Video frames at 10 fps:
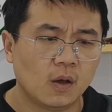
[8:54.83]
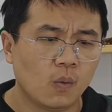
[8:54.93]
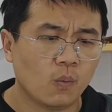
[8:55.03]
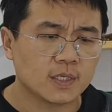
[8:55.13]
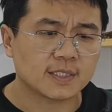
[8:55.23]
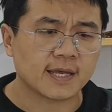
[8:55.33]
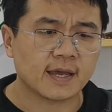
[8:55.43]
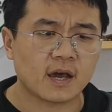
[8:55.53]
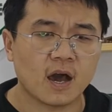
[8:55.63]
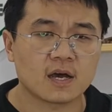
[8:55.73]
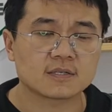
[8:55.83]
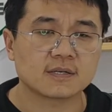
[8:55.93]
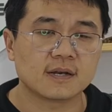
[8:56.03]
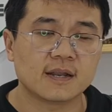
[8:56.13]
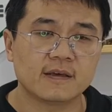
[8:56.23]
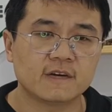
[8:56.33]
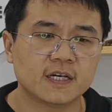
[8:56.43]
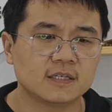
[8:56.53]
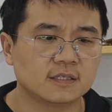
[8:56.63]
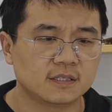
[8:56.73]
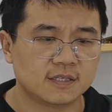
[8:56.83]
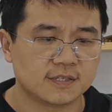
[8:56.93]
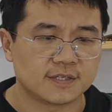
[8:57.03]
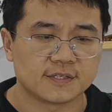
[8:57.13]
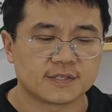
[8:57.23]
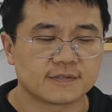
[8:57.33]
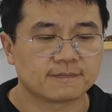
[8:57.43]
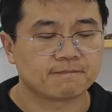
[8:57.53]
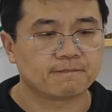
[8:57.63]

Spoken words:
which can cause liver diseases.